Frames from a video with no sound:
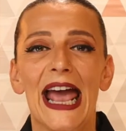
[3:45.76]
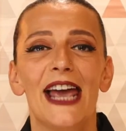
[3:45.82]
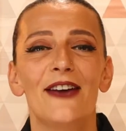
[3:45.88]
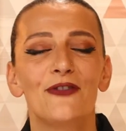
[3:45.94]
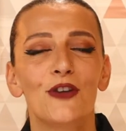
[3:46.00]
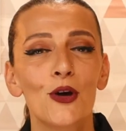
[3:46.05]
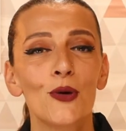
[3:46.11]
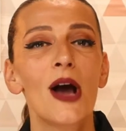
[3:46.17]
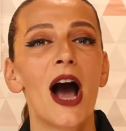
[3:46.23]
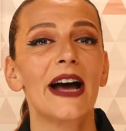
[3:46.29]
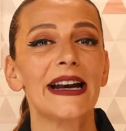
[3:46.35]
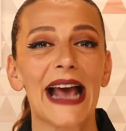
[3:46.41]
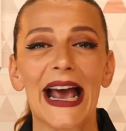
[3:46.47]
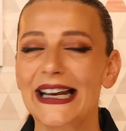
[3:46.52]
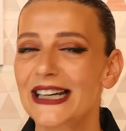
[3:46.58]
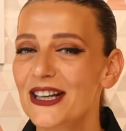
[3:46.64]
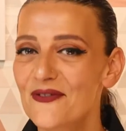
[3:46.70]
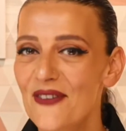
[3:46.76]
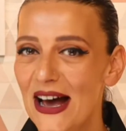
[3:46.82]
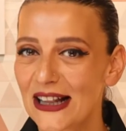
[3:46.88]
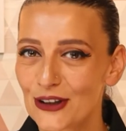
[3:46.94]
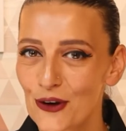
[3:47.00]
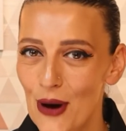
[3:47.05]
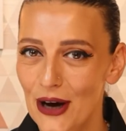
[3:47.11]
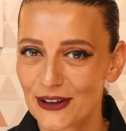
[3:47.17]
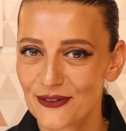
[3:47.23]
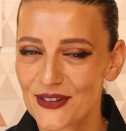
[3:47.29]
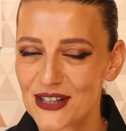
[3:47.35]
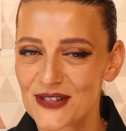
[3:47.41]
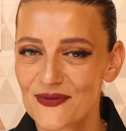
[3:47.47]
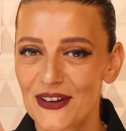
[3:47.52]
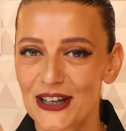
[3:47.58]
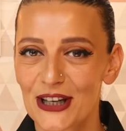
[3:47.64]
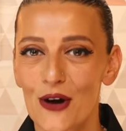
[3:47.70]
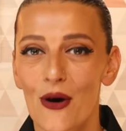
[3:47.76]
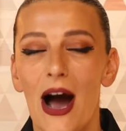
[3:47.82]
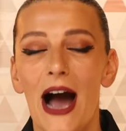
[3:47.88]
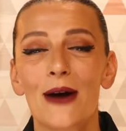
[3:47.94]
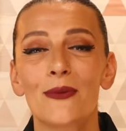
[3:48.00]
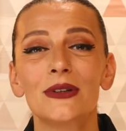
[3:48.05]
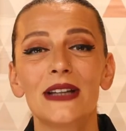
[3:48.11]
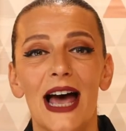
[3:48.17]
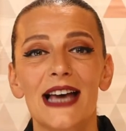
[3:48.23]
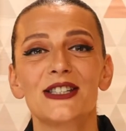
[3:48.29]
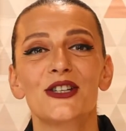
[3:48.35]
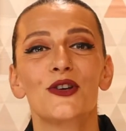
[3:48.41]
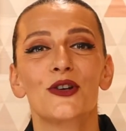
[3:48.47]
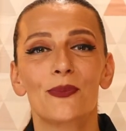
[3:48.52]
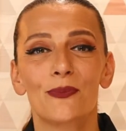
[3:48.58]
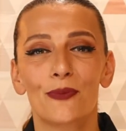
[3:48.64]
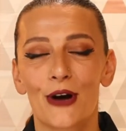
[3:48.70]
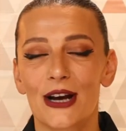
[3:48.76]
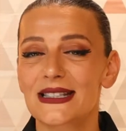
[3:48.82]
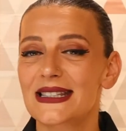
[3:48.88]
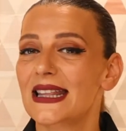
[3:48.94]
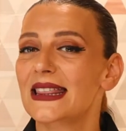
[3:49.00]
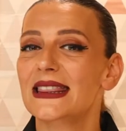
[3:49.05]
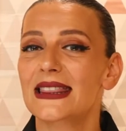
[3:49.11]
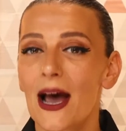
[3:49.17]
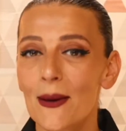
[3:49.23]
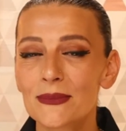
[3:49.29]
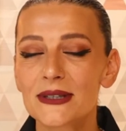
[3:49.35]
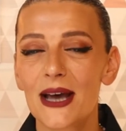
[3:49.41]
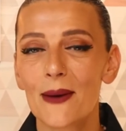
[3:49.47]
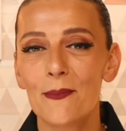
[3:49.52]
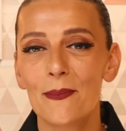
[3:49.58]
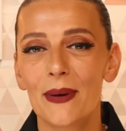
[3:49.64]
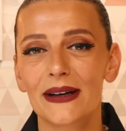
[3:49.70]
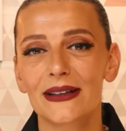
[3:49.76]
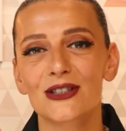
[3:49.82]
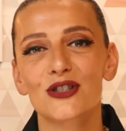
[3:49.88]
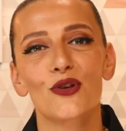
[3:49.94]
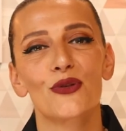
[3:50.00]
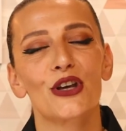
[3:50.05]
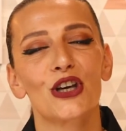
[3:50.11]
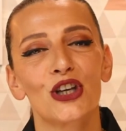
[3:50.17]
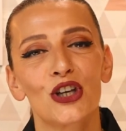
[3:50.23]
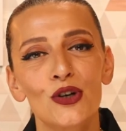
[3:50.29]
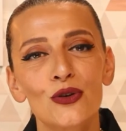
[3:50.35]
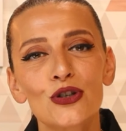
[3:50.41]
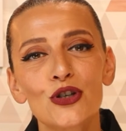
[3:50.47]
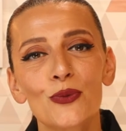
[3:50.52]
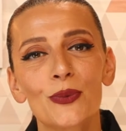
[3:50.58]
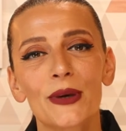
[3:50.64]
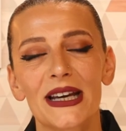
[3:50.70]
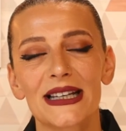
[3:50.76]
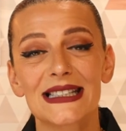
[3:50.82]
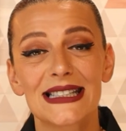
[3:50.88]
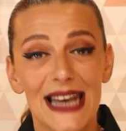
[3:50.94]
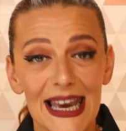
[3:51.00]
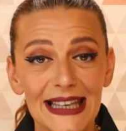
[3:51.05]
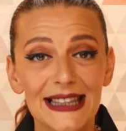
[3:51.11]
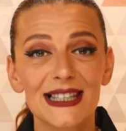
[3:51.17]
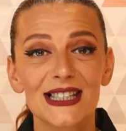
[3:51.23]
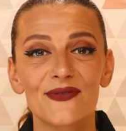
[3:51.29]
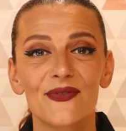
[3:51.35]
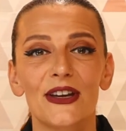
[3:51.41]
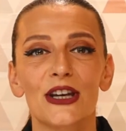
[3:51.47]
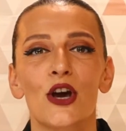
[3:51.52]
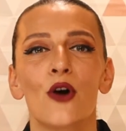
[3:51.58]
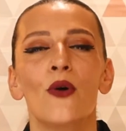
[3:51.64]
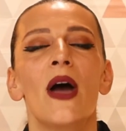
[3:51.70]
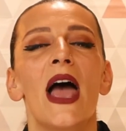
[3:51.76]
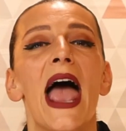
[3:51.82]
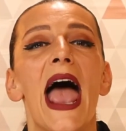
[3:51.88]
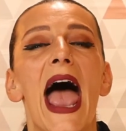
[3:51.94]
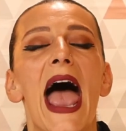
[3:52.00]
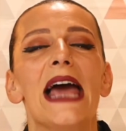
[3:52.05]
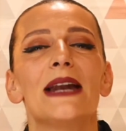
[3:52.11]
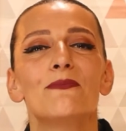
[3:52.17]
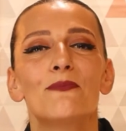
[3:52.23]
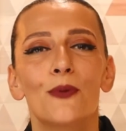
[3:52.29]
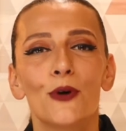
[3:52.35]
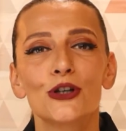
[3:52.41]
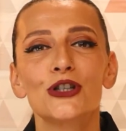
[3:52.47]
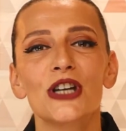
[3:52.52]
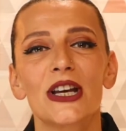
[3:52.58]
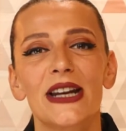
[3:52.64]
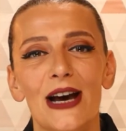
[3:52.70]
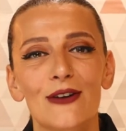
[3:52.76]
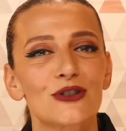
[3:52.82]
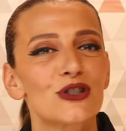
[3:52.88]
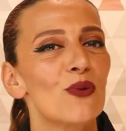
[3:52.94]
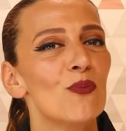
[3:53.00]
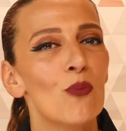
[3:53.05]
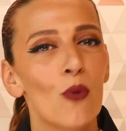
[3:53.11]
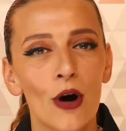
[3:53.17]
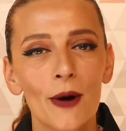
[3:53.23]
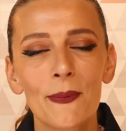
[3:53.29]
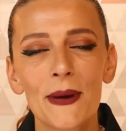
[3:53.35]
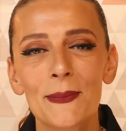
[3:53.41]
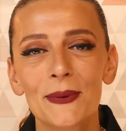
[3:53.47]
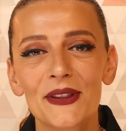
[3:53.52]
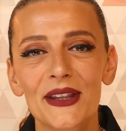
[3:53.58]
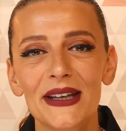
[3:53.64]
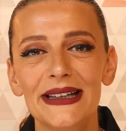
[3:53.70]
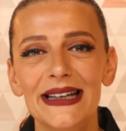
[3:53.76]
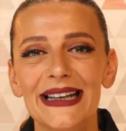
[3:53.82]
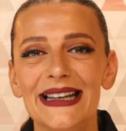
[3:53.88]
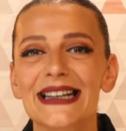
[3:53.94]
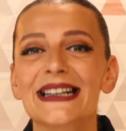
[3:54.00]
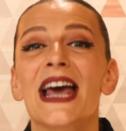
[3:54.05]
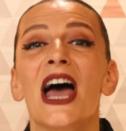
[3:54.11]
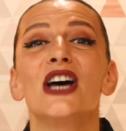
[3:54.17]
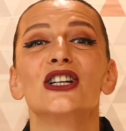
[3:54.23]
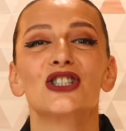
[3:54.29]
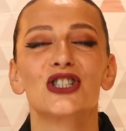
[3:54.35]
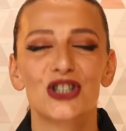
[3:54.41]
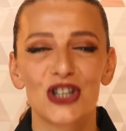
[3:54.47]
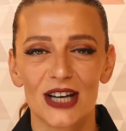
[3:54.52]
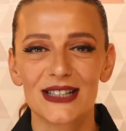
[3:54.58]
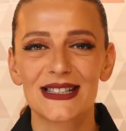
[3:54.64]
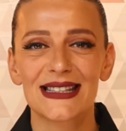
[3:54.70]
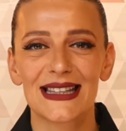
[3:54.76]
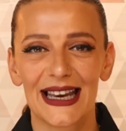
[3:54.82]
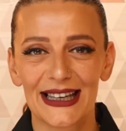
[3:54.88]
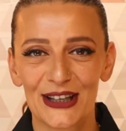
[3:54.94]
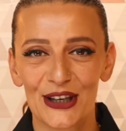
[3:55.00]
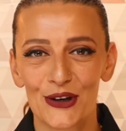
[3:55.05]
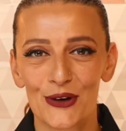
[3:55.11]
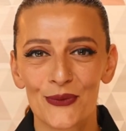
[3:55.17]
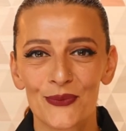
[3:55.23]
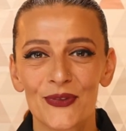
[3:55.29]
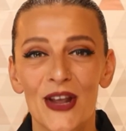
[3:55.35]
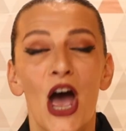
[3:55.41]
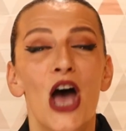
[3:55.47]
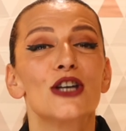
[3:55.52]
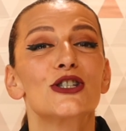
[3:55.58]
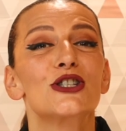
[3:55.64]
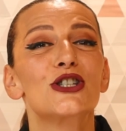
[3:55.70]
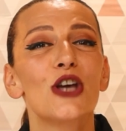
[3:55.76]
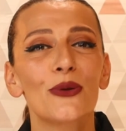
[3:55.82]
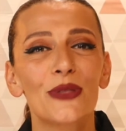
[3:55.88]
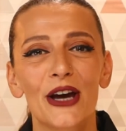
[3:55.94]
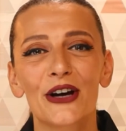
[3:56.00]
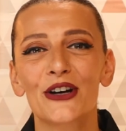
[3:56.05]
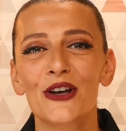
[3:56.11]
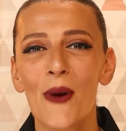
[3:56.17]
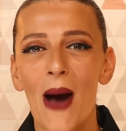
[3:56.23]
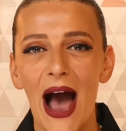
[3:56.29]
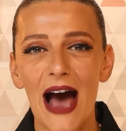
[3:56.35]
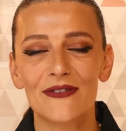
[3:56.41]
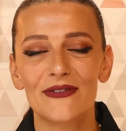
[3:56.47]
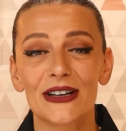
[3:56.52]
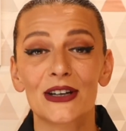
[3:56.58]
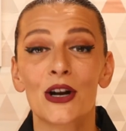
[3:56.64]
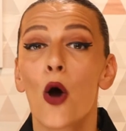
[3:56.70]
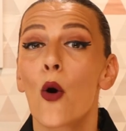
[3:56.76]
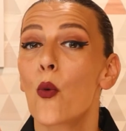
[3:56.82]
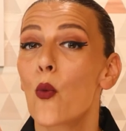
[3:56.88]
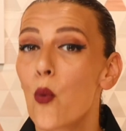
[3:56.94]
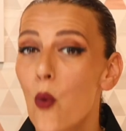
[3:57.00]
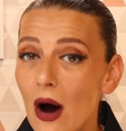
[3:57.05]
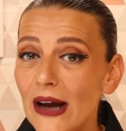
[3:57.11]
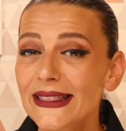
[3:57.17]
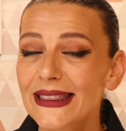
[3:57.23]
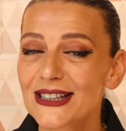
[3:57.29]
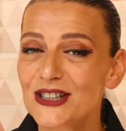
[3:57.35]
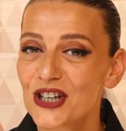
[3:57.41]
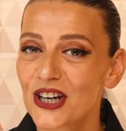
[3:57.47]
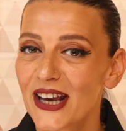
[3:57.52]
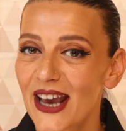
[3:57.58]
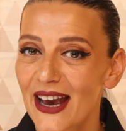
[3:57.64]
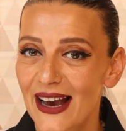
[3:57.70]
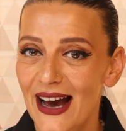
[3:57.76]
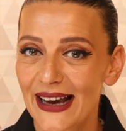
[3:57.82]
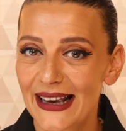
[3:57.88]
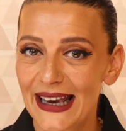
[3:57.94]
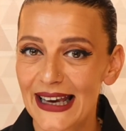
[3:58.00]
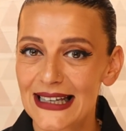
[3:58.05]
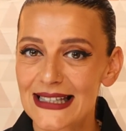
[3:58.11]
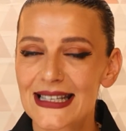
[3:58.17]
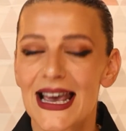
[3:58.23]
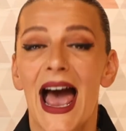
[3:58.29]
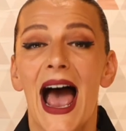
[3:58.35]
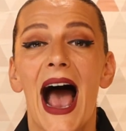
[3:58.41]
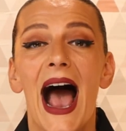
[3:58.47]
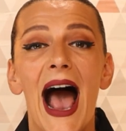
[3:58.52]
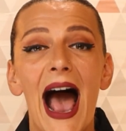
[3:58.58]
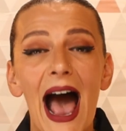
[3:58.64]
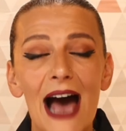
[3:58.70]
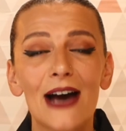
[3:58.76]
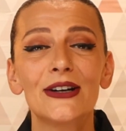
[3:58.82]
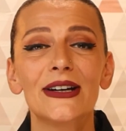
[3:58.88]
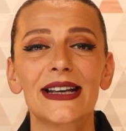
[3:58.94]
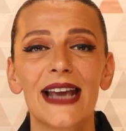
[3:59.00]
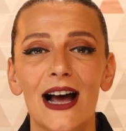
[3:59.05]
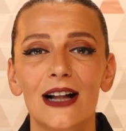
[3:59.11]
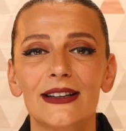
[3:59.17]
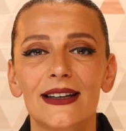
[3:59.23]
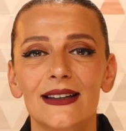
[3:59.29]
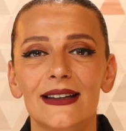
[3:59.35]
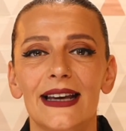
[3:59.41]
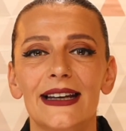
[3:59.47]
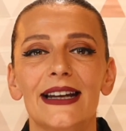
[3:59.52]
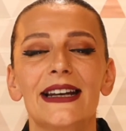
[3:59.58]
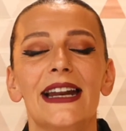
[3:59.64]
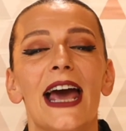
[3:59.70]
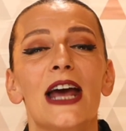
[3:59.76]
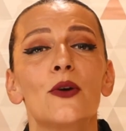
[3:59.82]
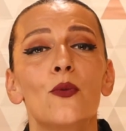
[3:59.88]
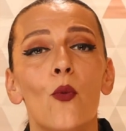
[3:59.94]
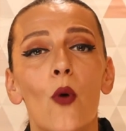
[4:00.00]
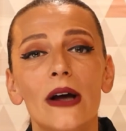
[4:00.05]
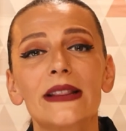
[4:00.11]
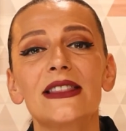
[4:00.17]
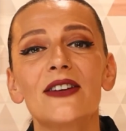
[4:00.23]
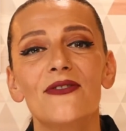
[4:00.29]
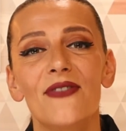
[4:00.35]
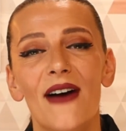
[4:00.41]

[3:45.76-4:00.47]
If you got any value out of this video, I will ask you to press the thumbs up button so that YouTube can take this video and push it out to more people that need it, just like you. So there you have it. What the GKI is, how to calculate it, and what the